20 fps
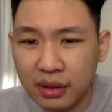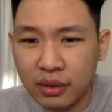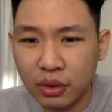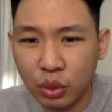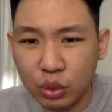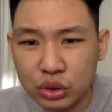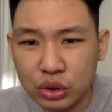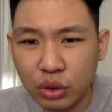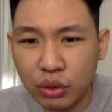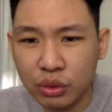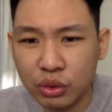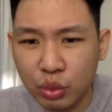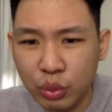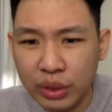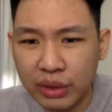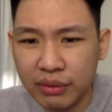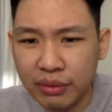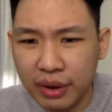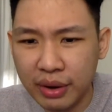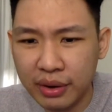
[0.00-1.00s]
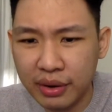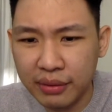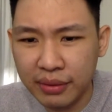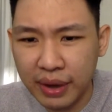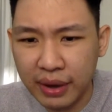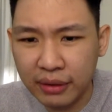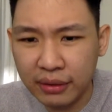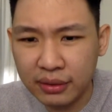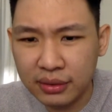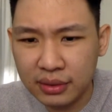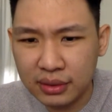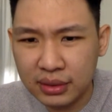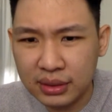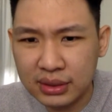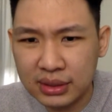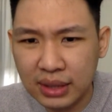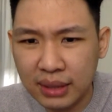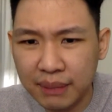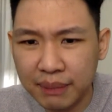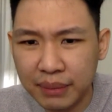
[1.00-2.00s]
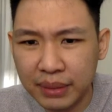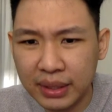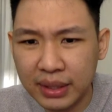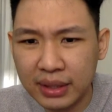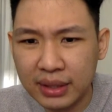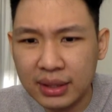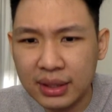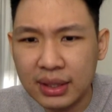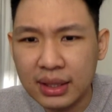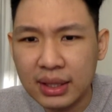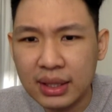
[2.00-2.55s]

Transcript: also doing very well, this company.